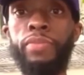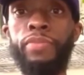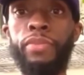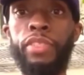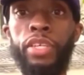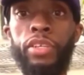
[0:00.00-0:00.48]

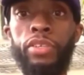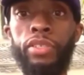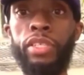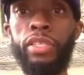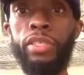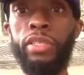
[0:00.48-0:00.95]
There's
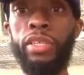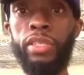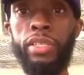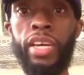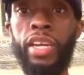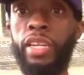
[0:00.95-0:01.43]

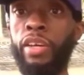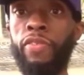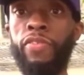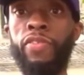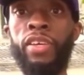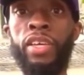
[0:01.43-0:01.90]
not
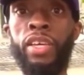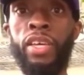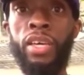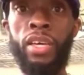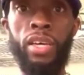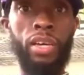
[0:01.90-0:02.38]
enough,
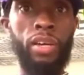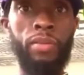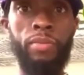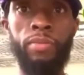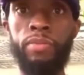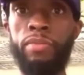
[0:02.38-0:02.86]

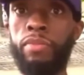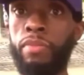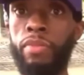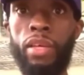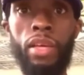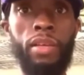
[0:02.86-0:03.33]

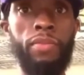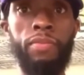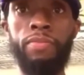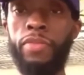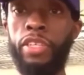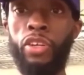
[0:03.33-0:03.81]

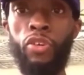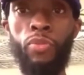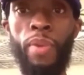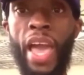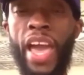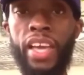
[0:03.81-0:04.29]
you know,
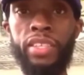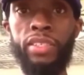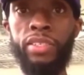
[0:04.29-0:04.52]
masks.